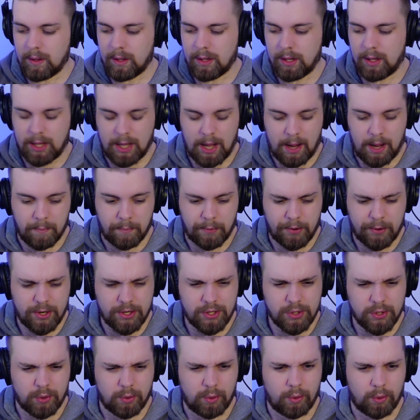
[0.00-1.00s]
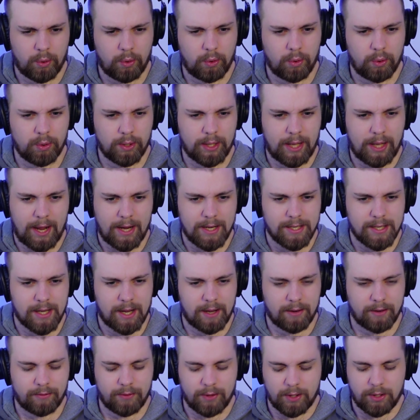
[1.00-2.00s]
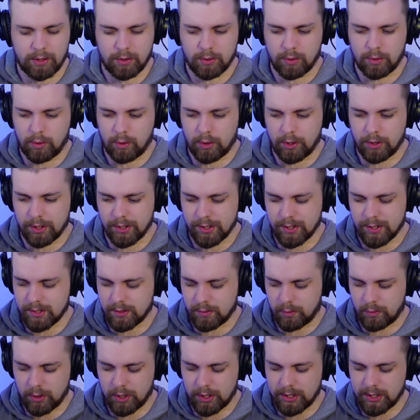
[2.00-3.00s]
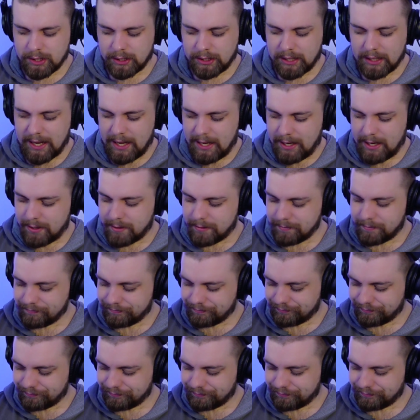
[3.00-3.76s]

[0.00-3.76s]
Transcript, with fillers: yeah, I'm pretty sure all Ktown4u orders were delayed.